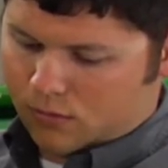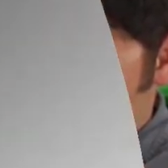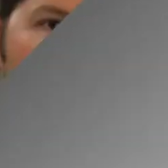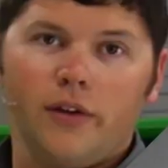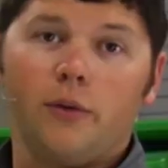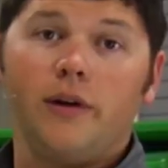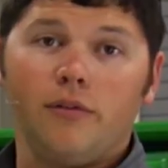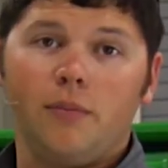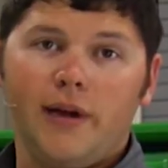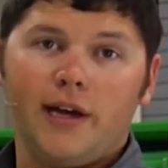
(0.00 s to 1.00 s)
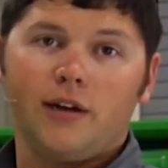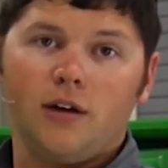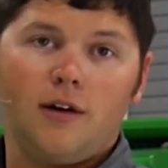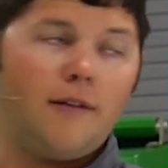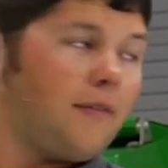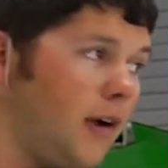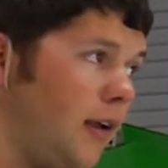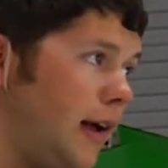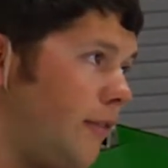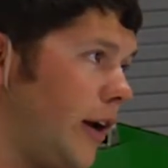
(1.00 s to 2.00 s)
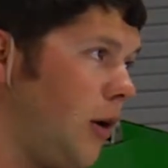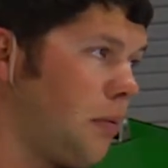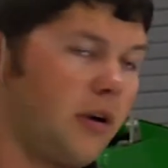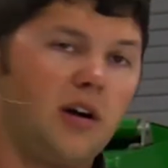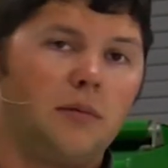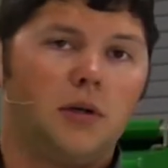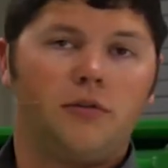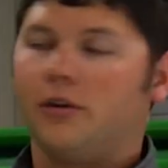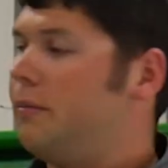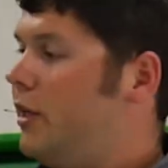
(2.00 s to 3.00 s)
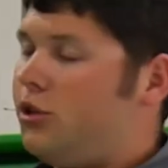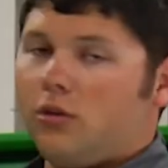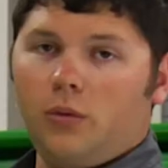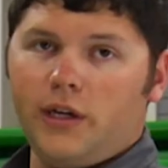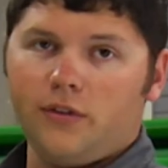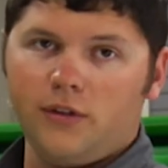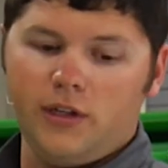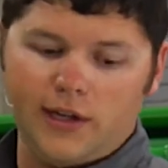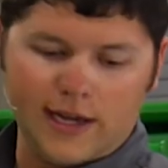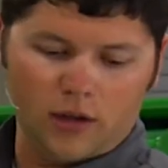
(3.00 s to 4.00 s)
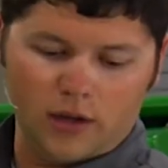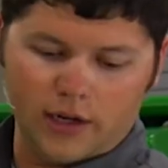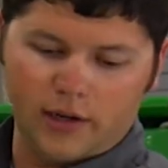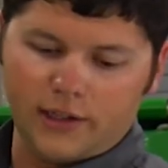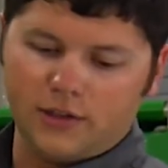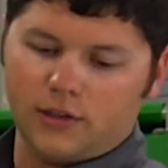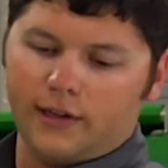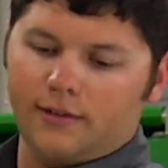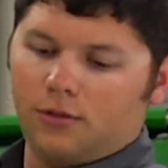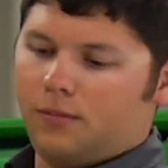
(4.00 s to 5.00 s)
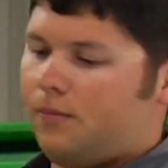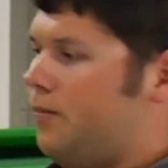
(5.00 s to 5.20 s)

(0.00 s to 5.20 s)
Now that we have the backing off, I'll have a helper come over to make sure we get the decal on nice and level.